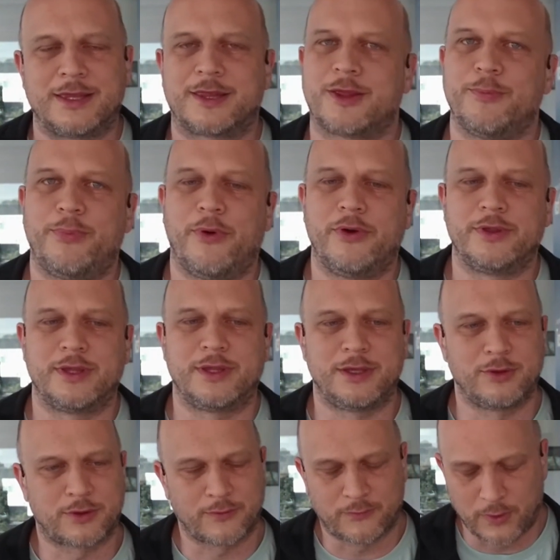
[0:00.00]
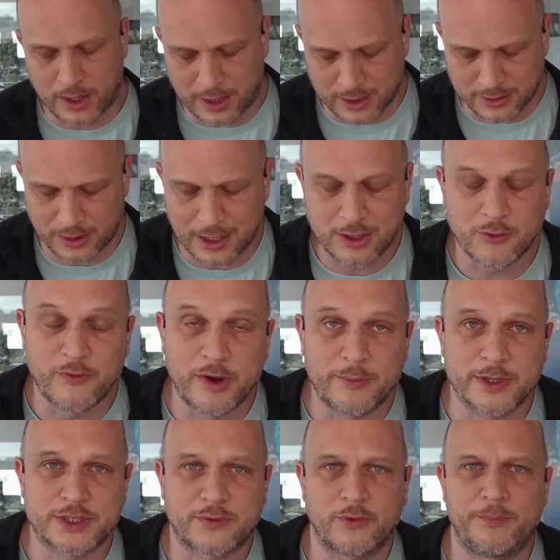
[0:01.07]
is the point. And Yusuf, again, thank you very
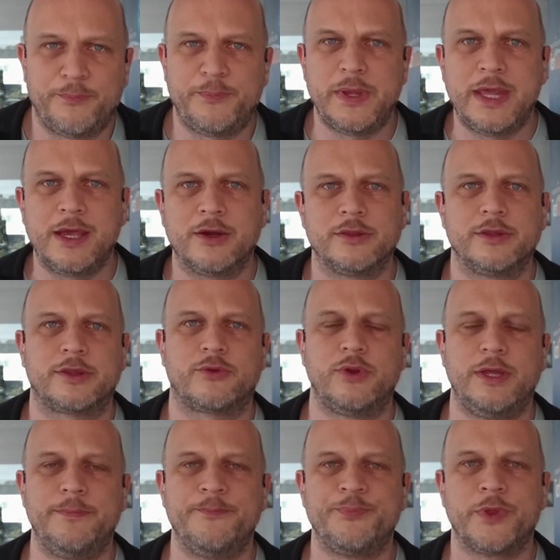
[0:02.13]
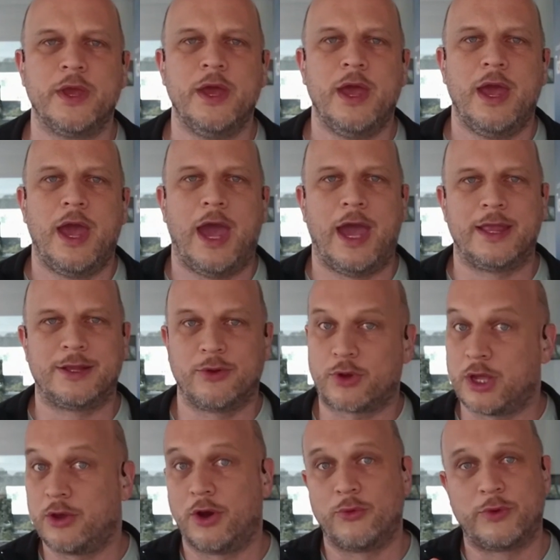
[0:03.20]
much for being on the stream, and
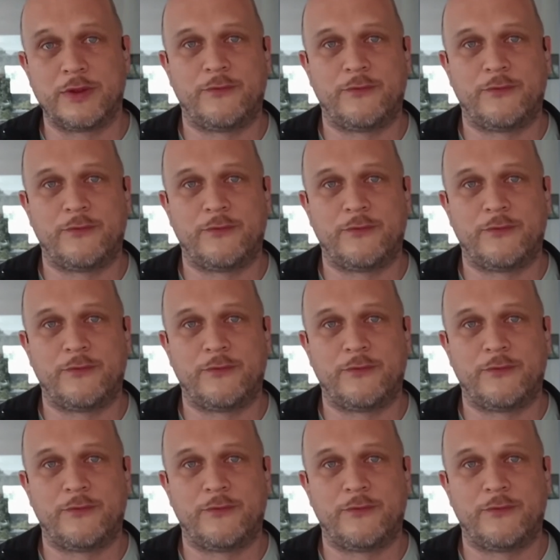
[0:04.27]
looking already